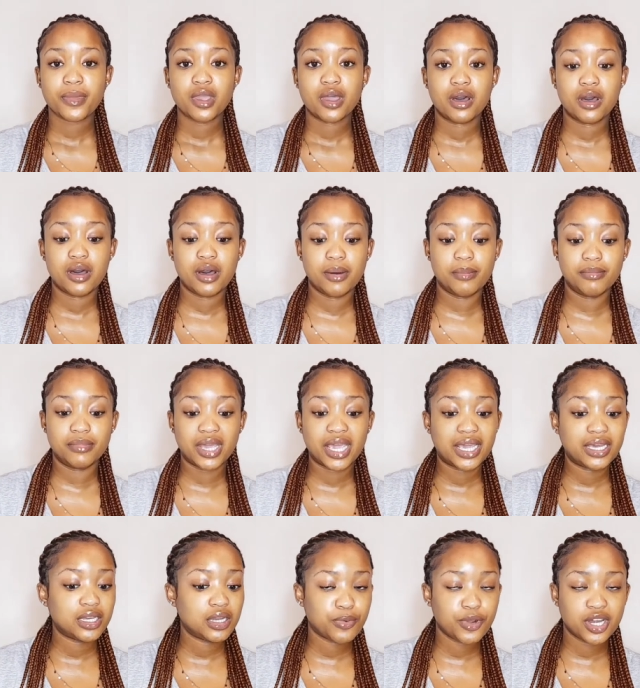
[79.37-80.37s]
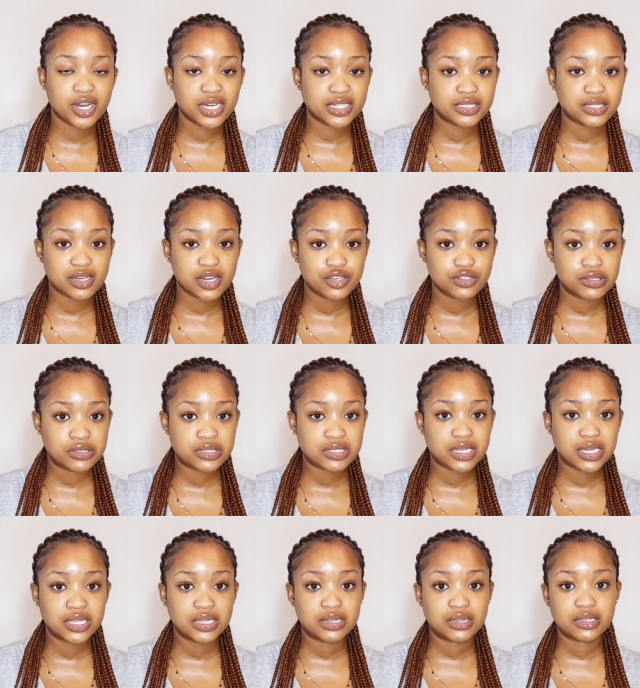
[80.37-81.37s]
um, any products that i used
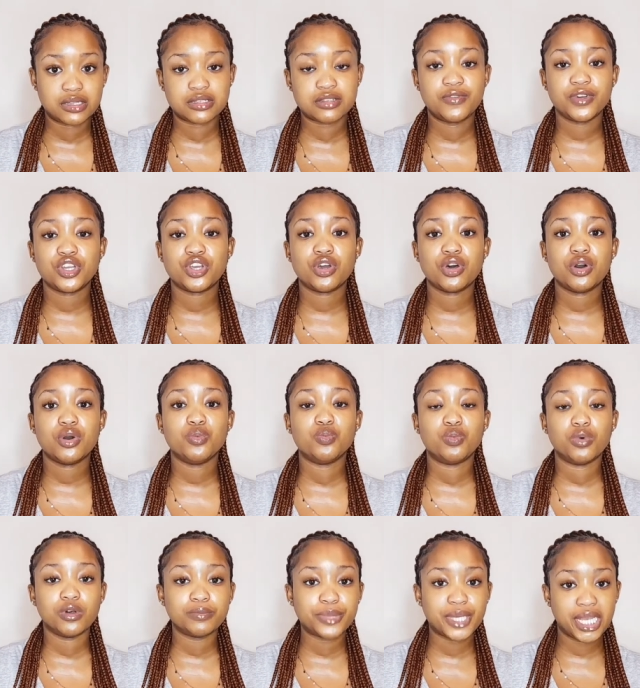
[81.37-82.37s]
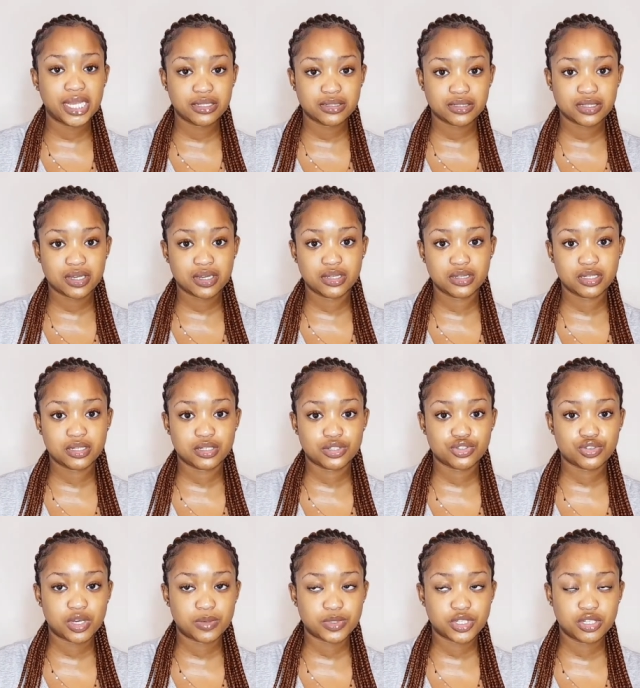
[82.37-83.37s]
in this video will be listed in the
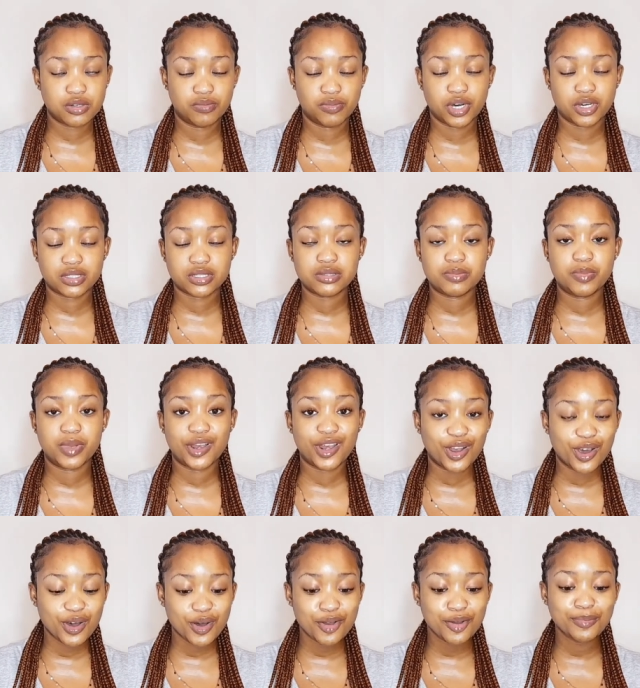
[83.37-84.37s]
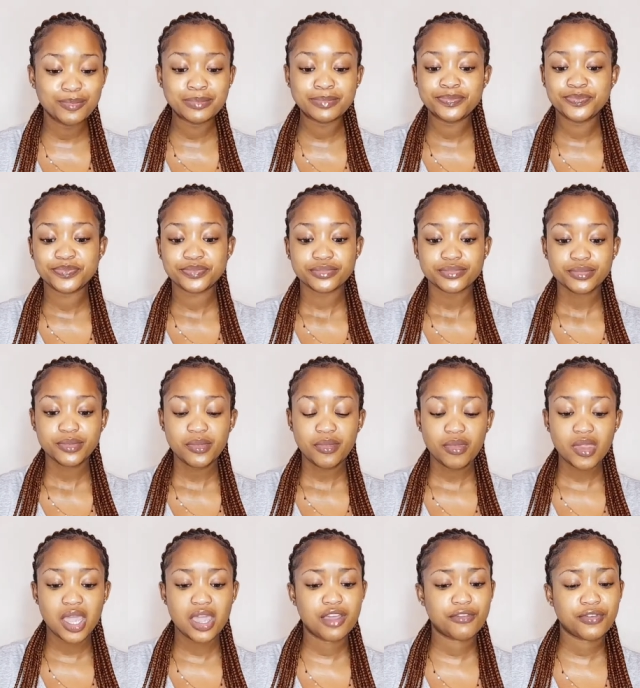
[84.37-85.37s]
description box below
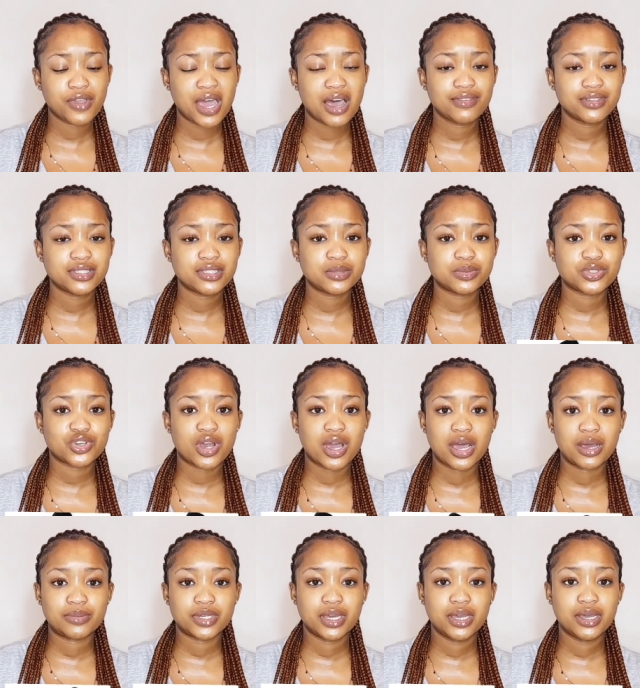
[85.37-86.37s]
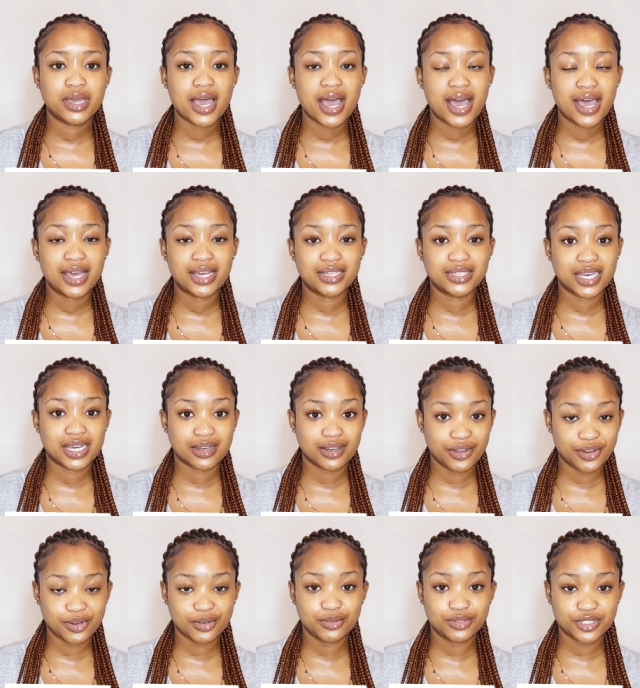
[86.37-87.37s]
if you haven't subscribed and that
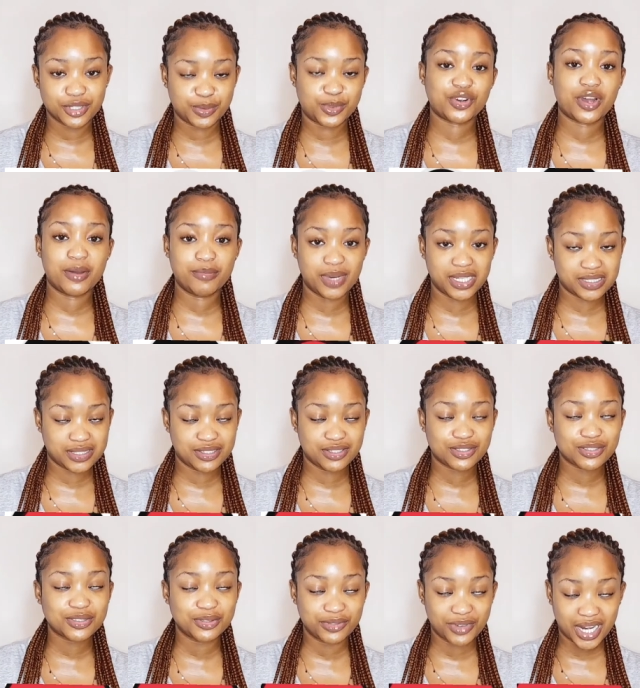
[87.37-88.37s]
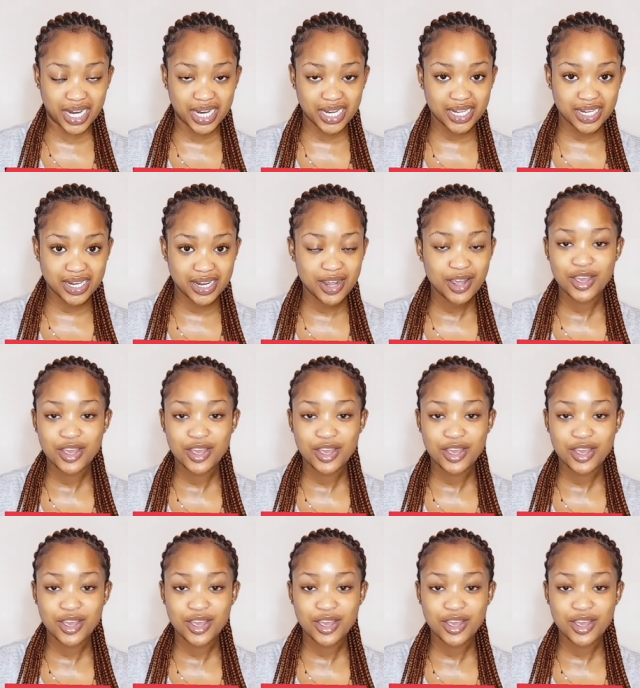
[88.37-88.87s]
little subscribe button is still red,